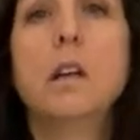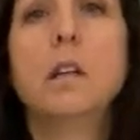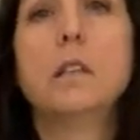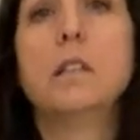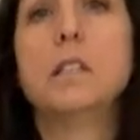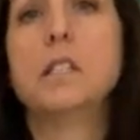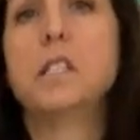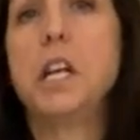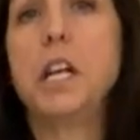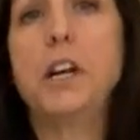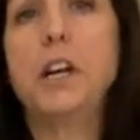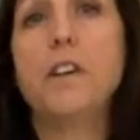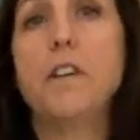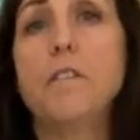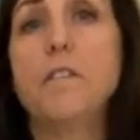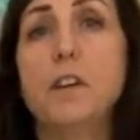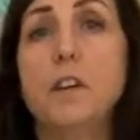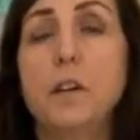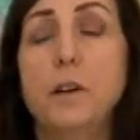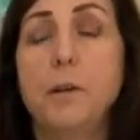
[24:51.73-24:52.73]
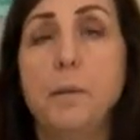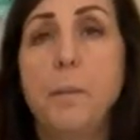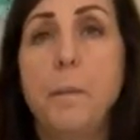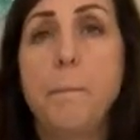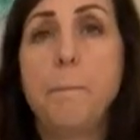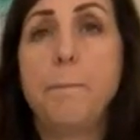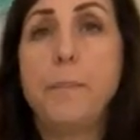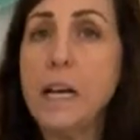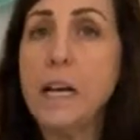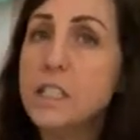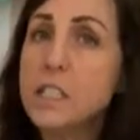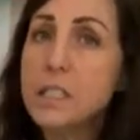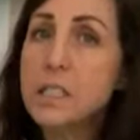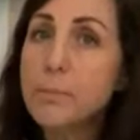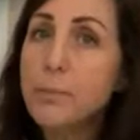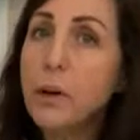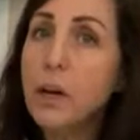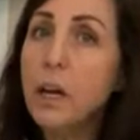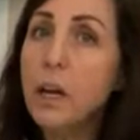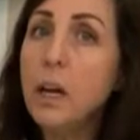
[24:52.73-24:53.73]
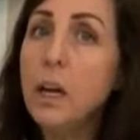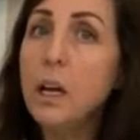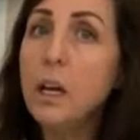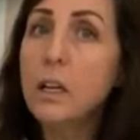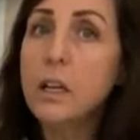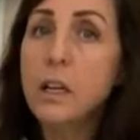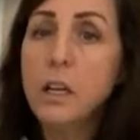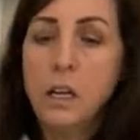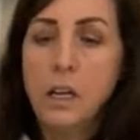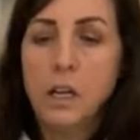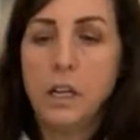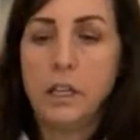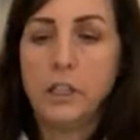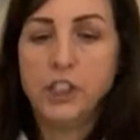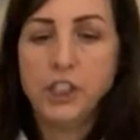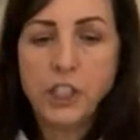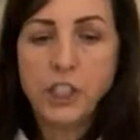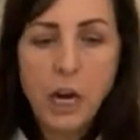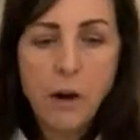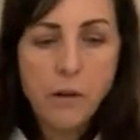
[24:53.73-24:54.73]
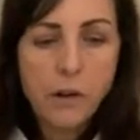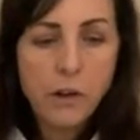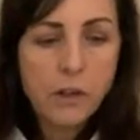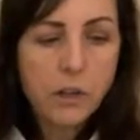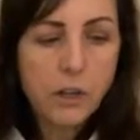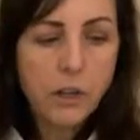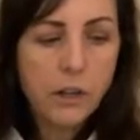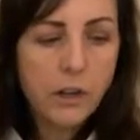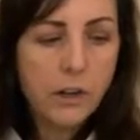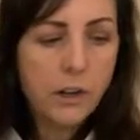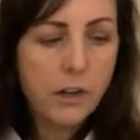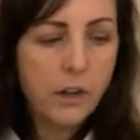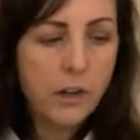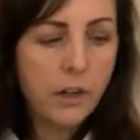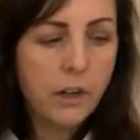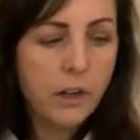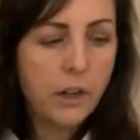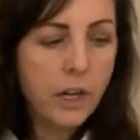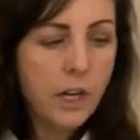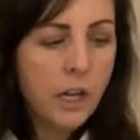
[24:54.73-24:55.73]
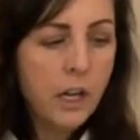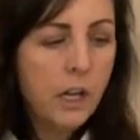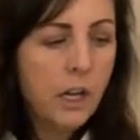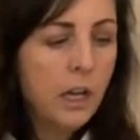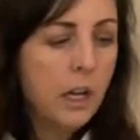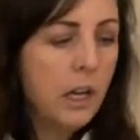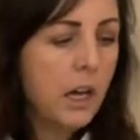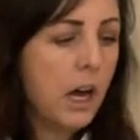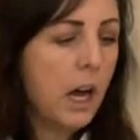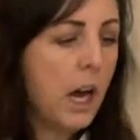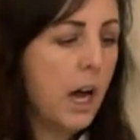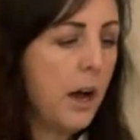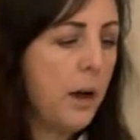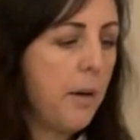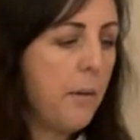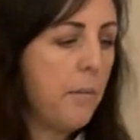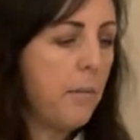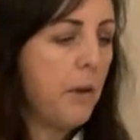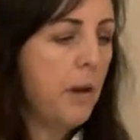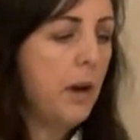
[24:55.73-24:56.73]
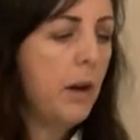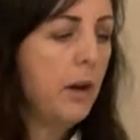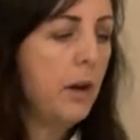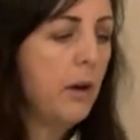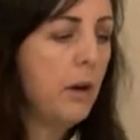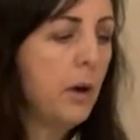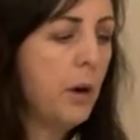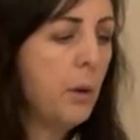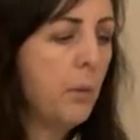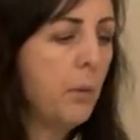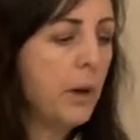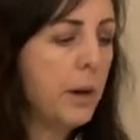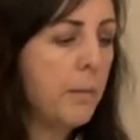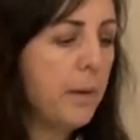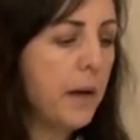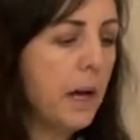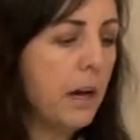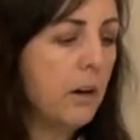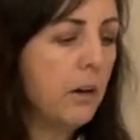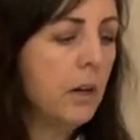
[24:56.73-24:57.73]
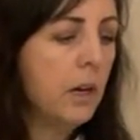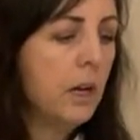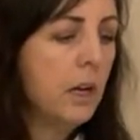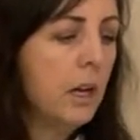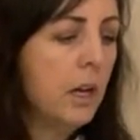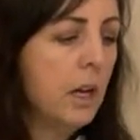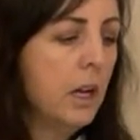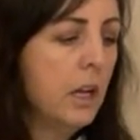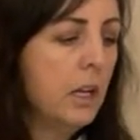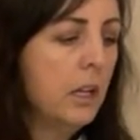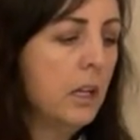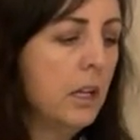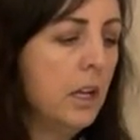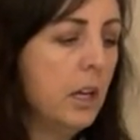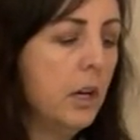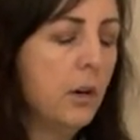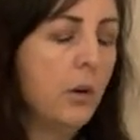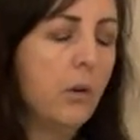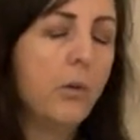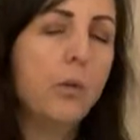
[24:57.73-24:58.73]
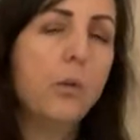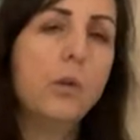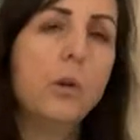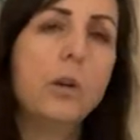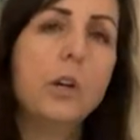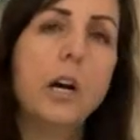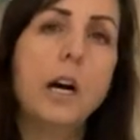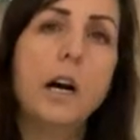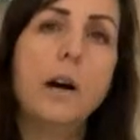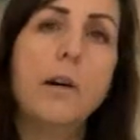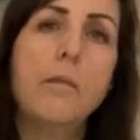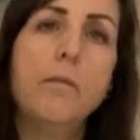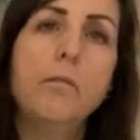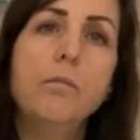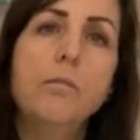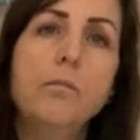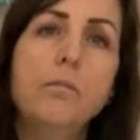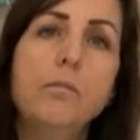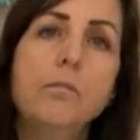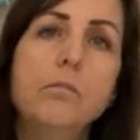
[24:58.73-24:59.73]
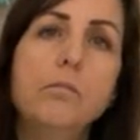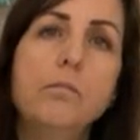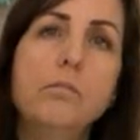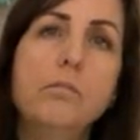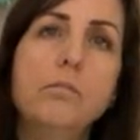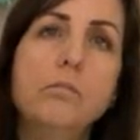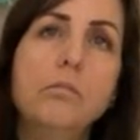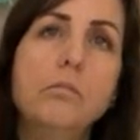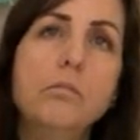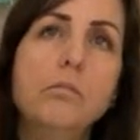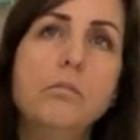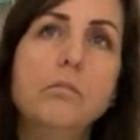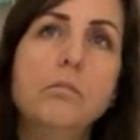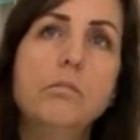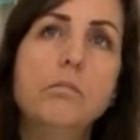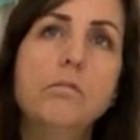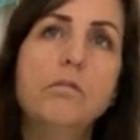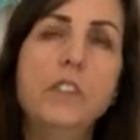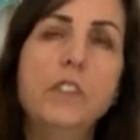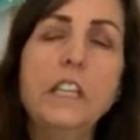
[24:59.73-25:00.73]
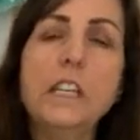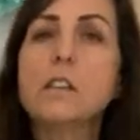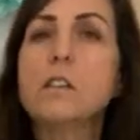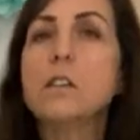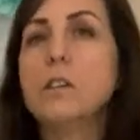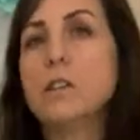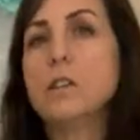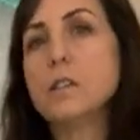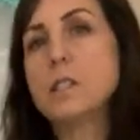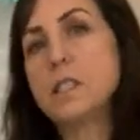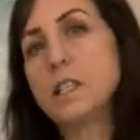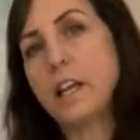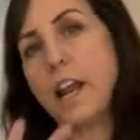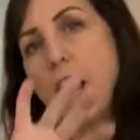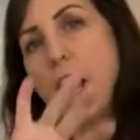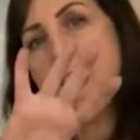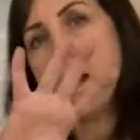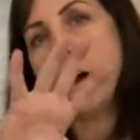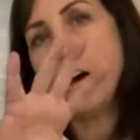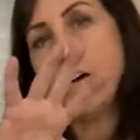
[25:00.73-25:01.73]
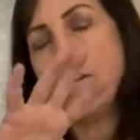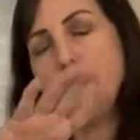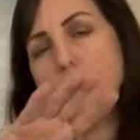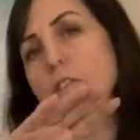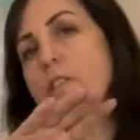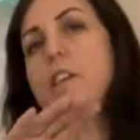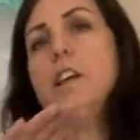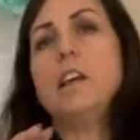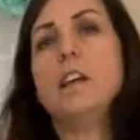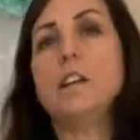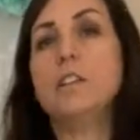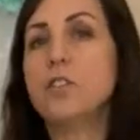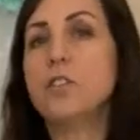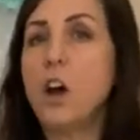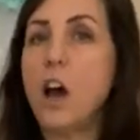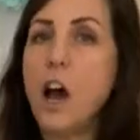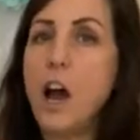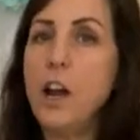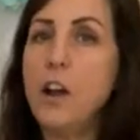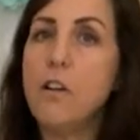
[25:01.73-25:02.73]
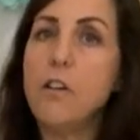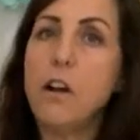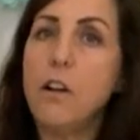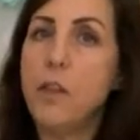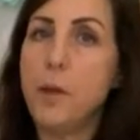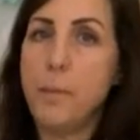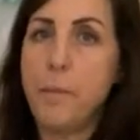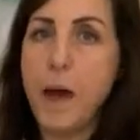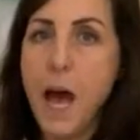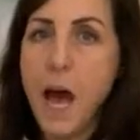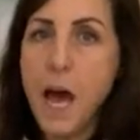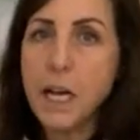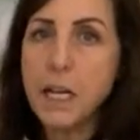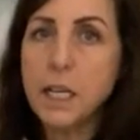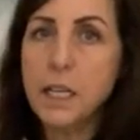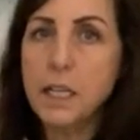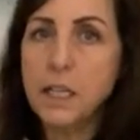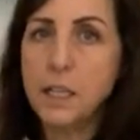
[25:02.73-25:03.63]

the center of a bedspread, a shower curtain. What about, you know, vehicles that have the tire on the back